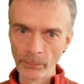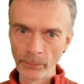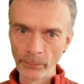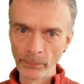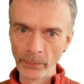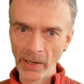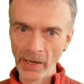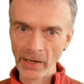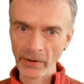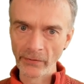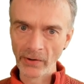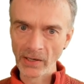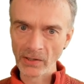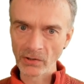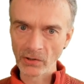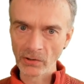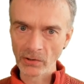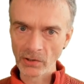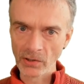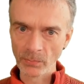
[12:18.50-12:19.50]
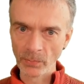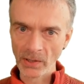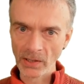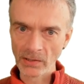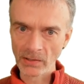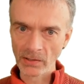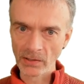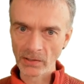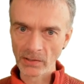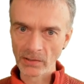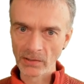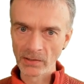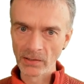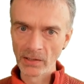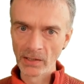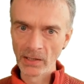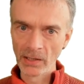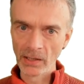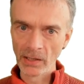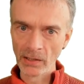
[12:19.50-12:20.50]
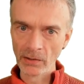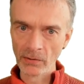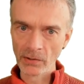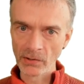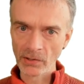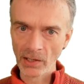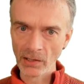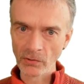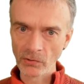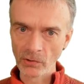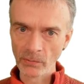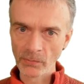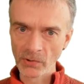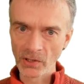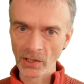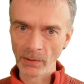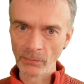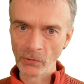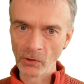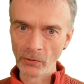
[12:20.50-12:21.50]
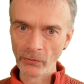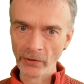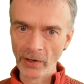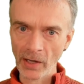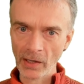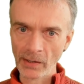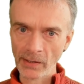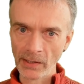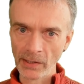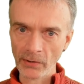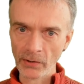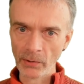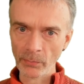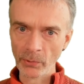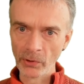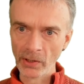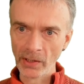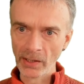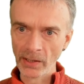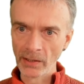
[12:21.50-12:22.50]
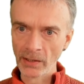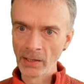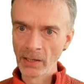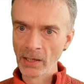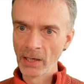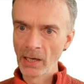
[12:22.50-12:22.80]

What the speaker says: perivascular spaces in the centrum semio-valley in the brain